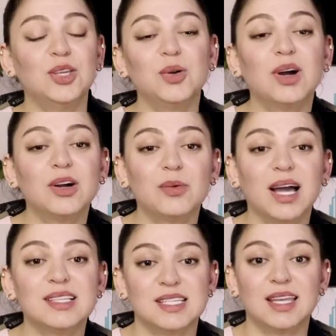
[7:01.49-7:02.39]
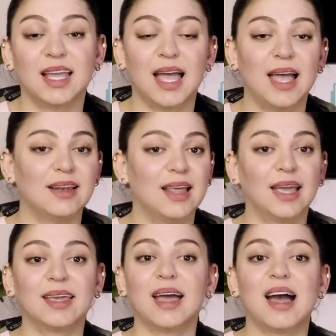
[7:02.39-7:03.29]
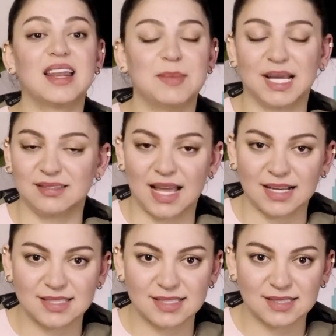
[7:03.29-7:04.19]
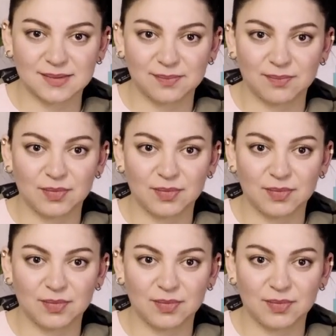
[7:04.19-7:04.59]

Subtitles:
You are writing an academic text.